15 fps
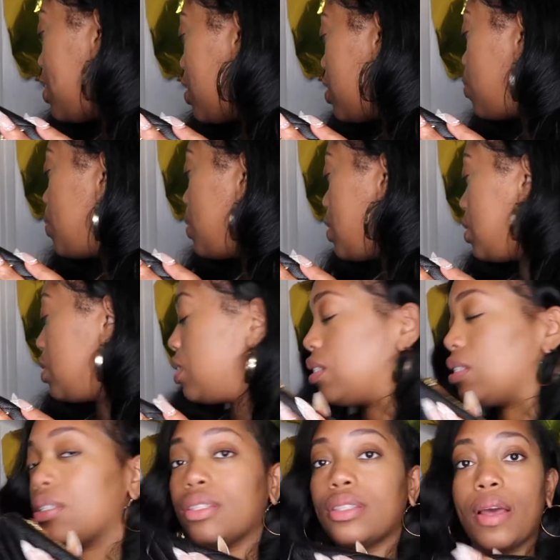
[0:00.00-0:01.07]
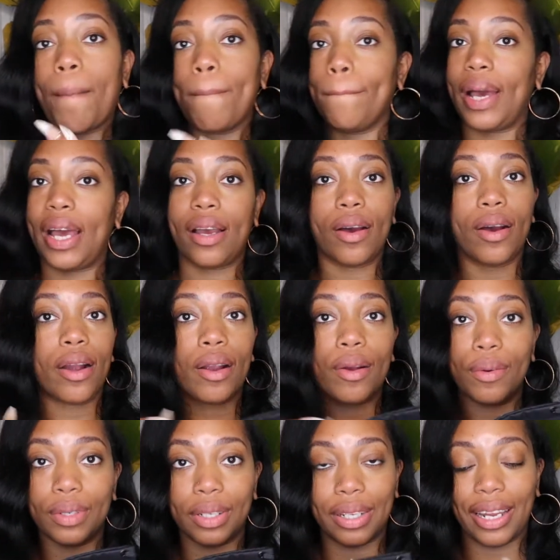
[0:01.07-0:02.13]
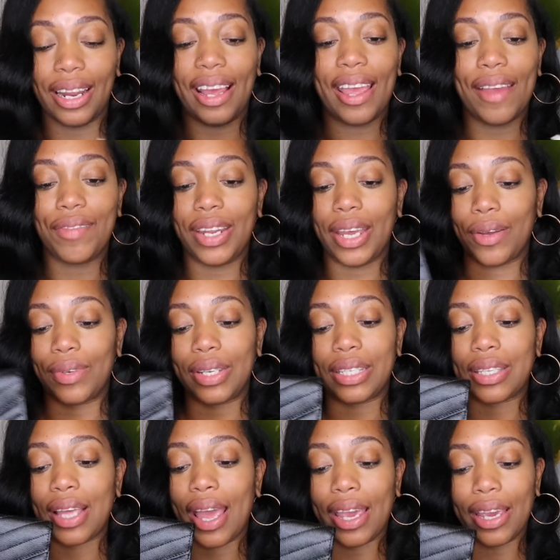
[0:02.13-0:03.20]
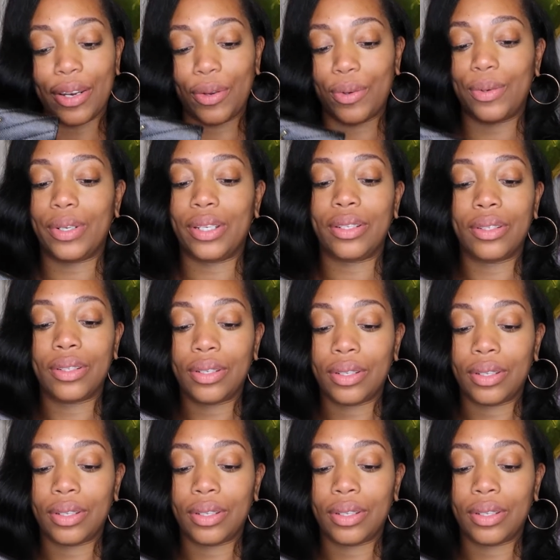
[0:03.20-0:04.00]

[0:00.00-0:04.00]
this because my card holder that I have now is hanging on.